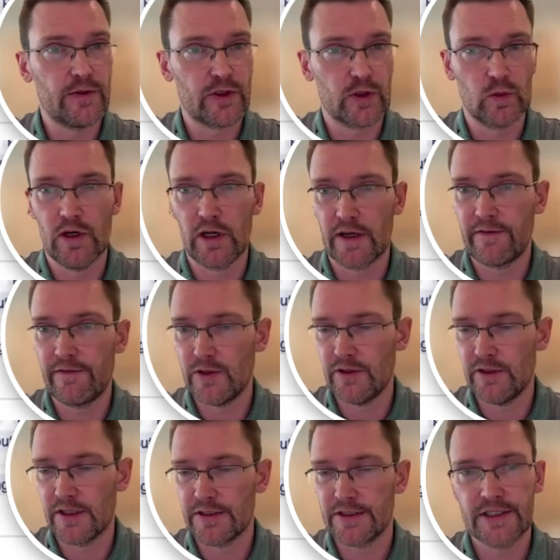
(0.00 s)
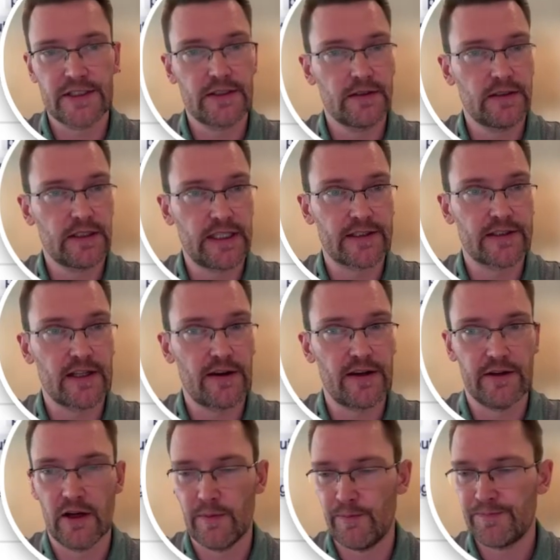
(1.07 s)
future work for you to get
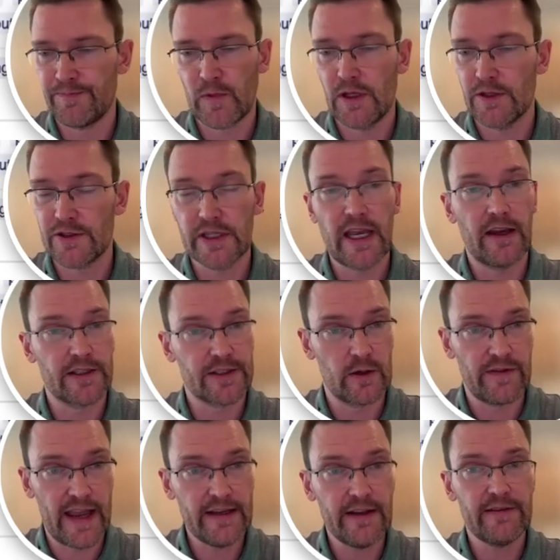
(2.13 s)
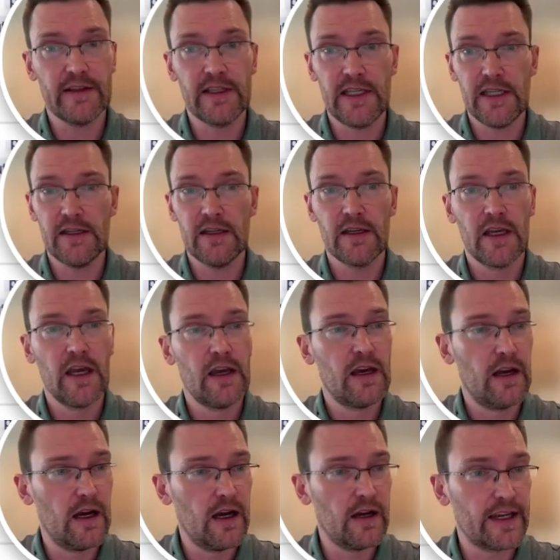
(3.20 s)
started on. So yeah, so if anything here
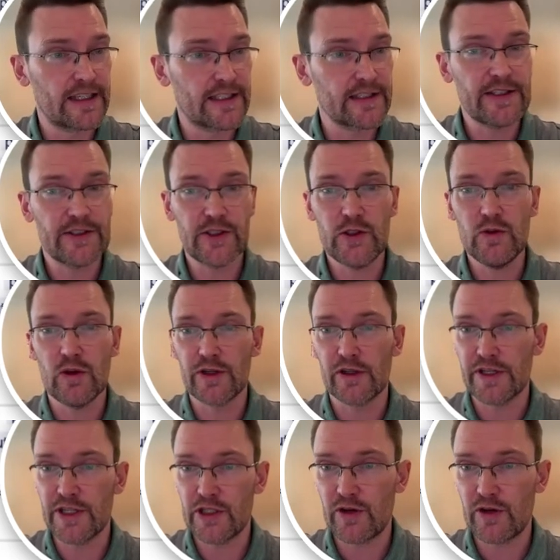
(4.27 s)
excites you or you're